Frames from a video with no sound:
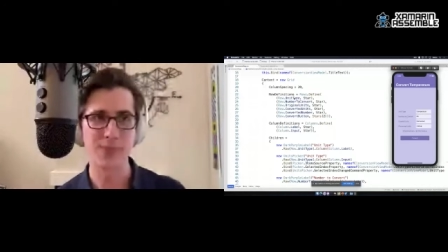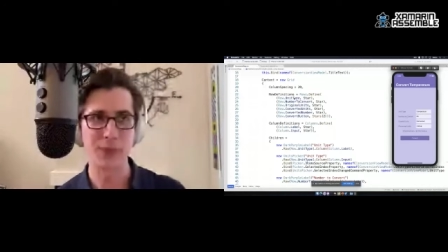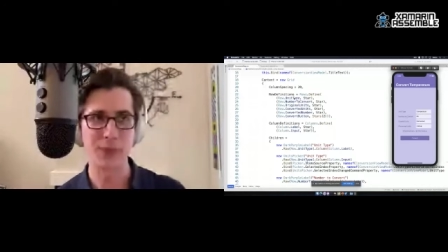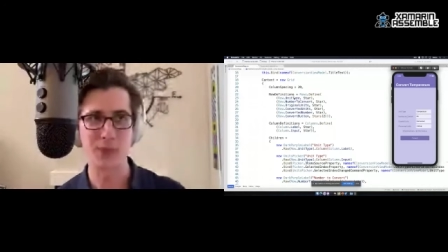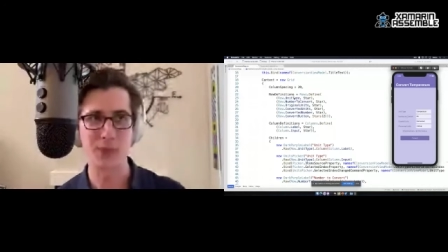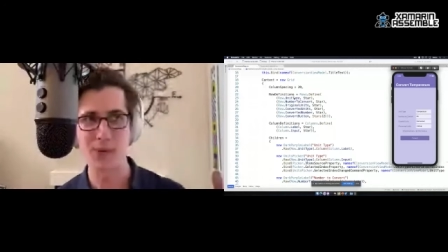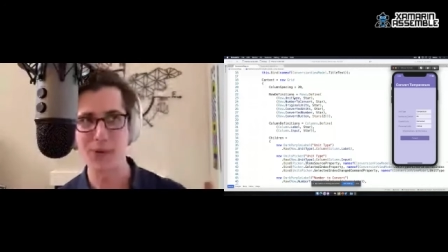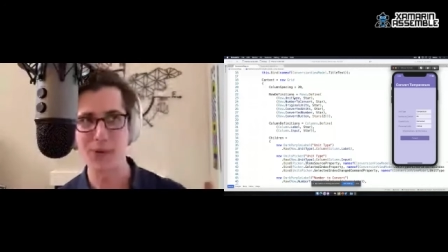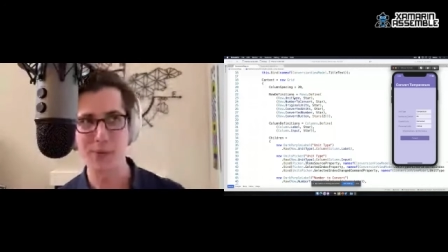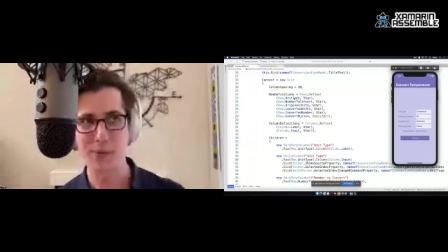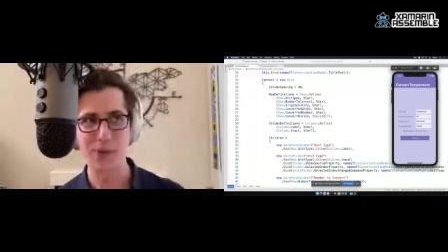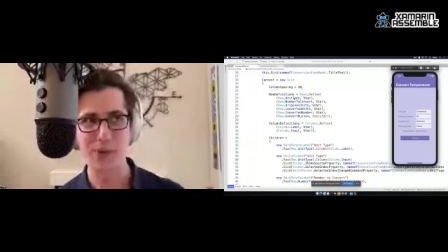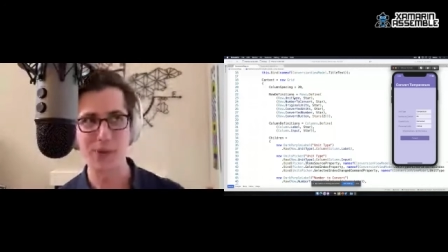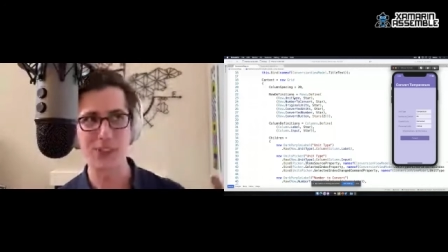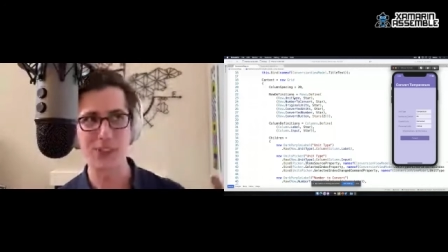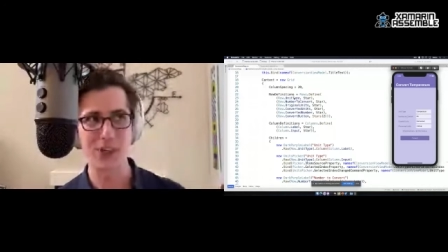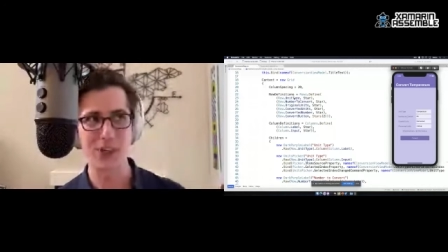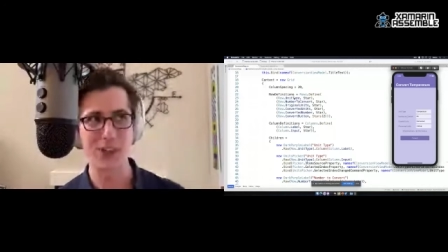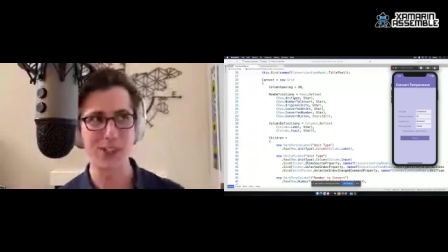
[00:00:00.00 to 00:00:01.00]
but the row numbers
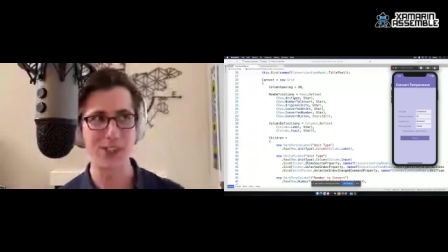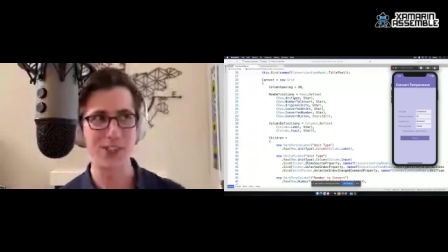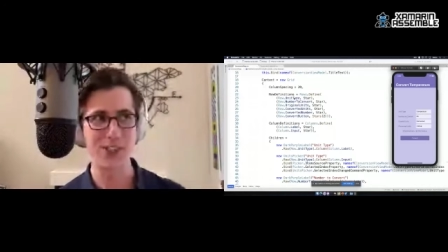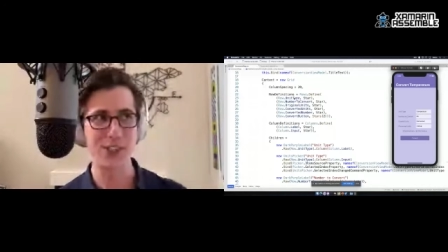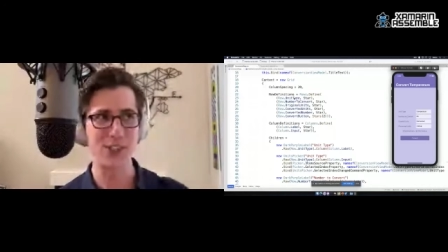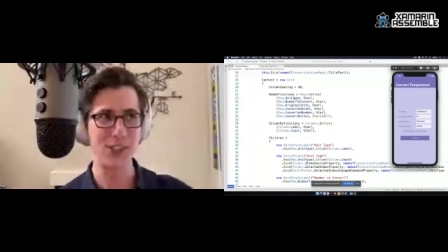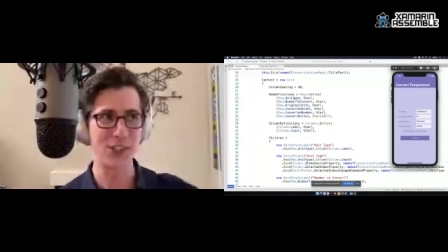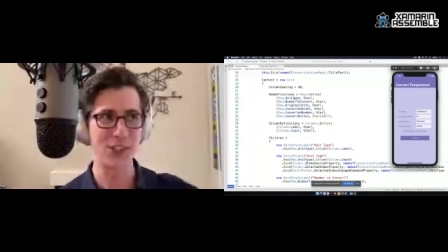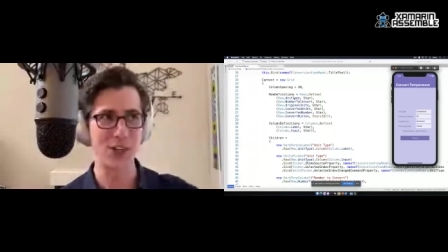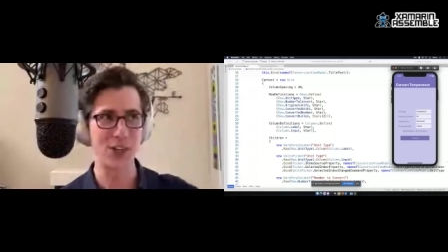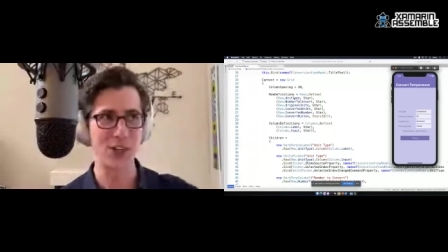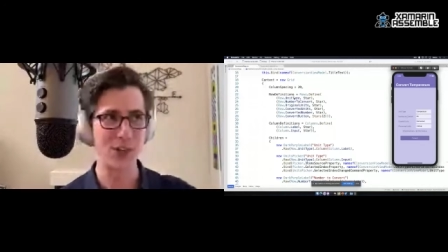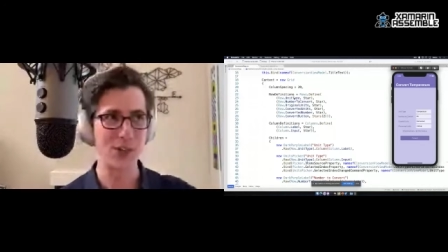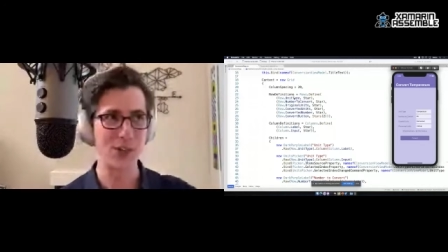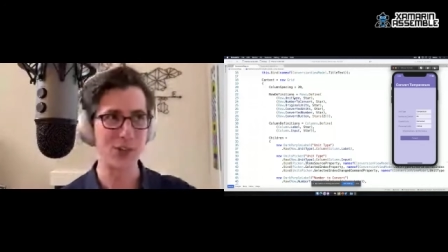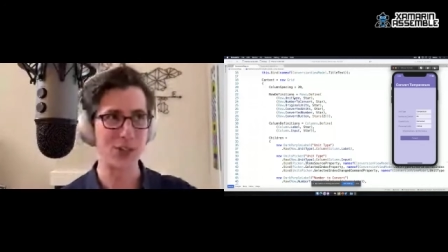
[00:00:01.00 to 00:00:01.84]
start at 0.